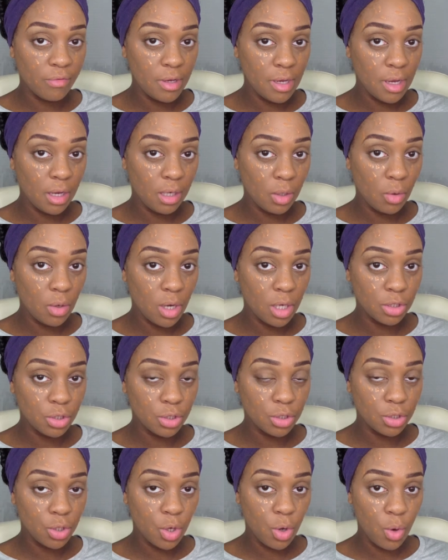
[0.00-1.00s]
a yellow
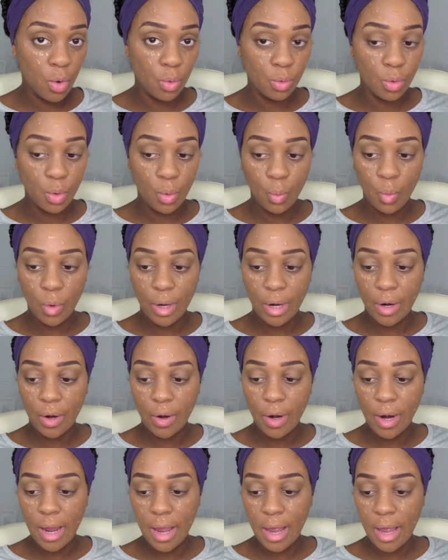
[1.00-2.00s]
undertone,
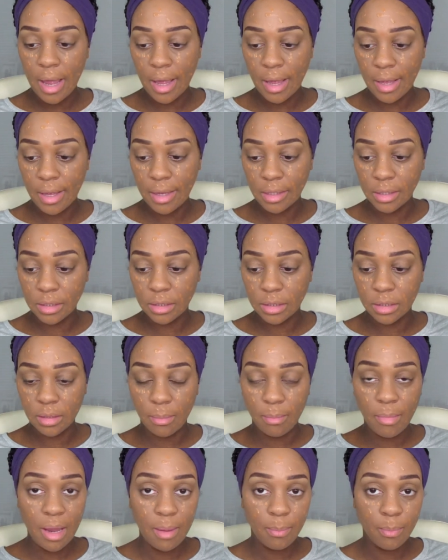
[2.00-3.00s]
whereas
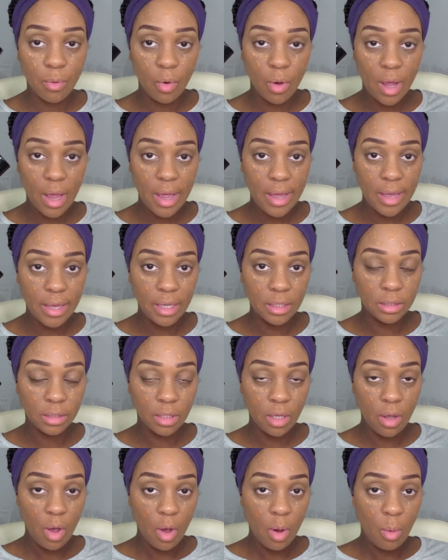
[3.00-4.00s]
Maple has
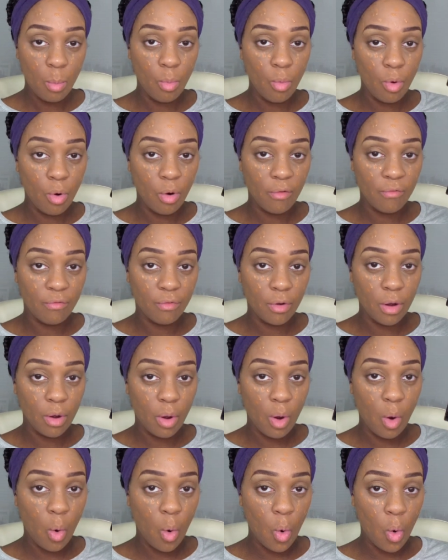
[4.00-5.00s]
more of
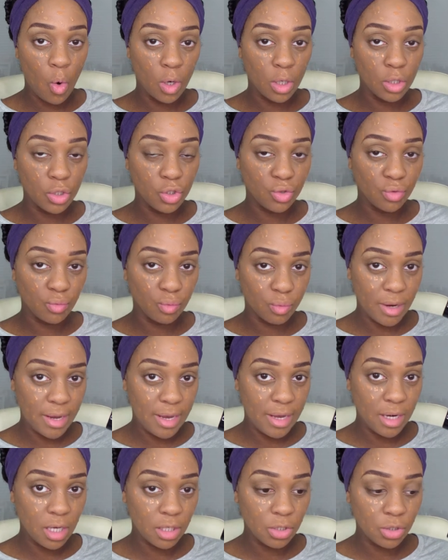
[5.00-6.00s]
a orange
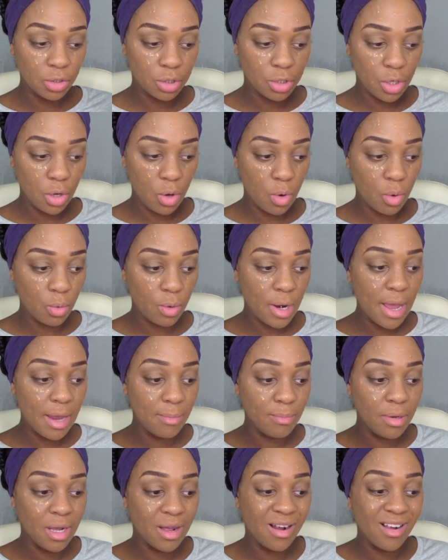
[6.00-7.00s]
red undertone, and
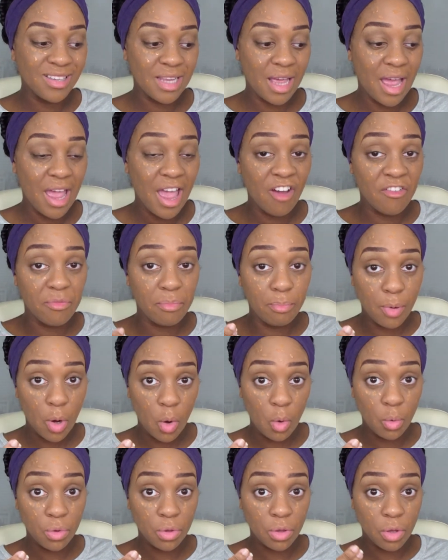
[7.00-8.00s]
because I have
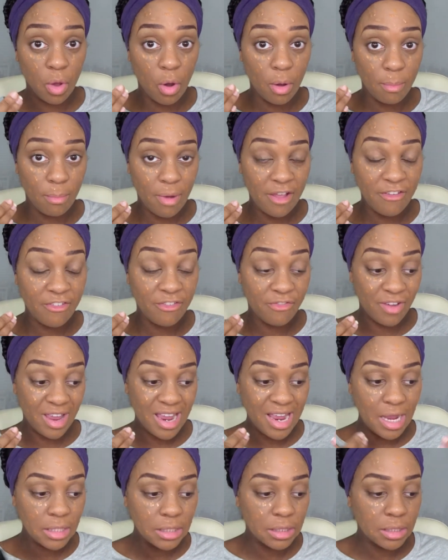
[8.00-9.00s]
both on my
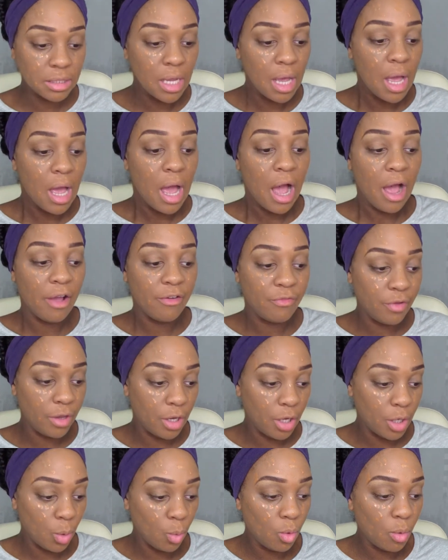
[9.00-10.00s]
face, I
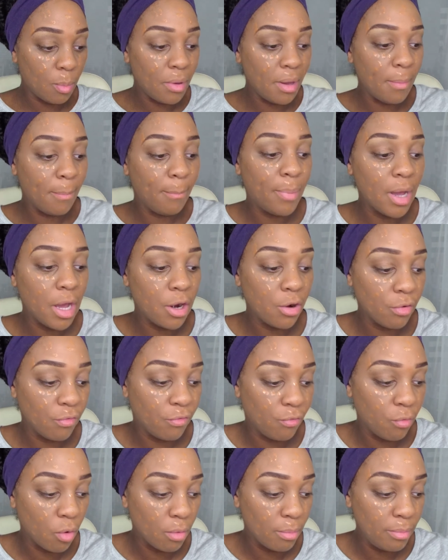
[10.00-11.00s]
figured it would be better
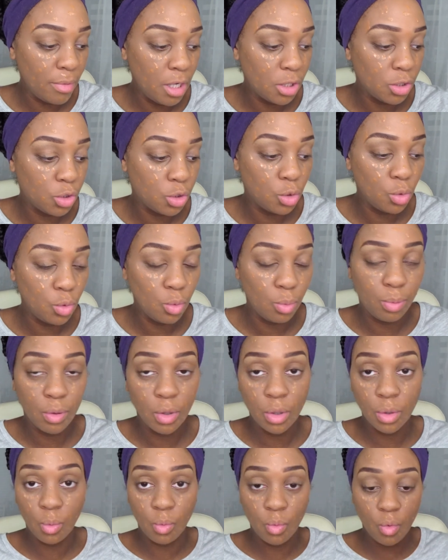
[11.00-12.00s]
for me to
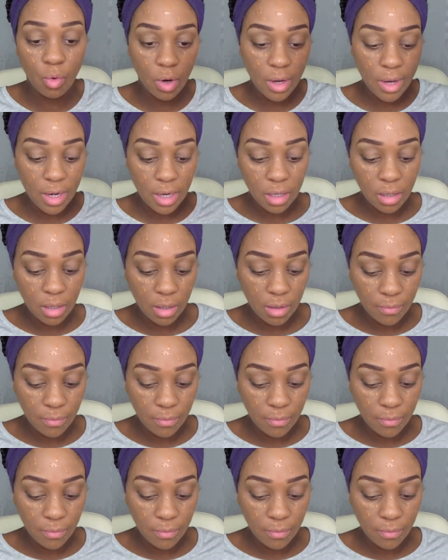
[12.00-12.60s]
put one